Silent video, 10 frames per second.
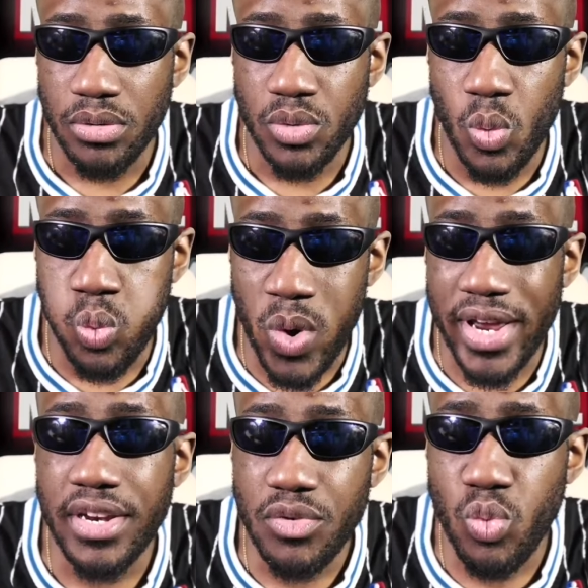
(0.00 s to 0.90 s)

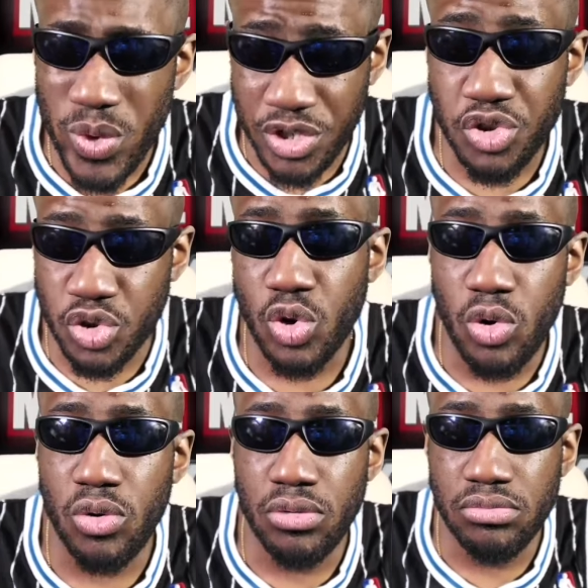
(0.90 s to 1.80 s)
when we
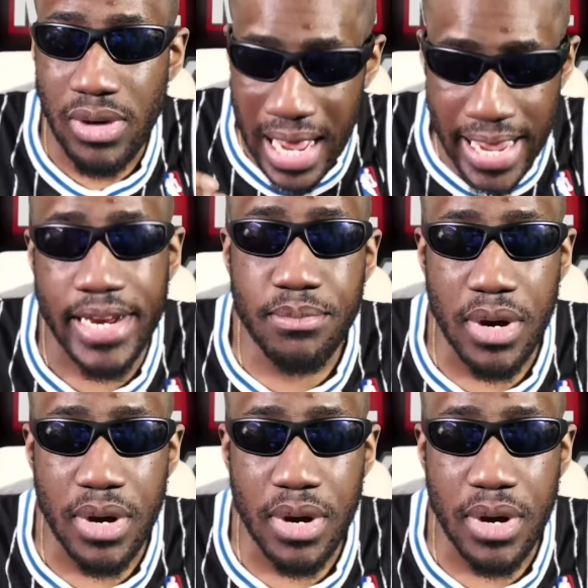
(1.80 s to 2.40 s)
saw Iron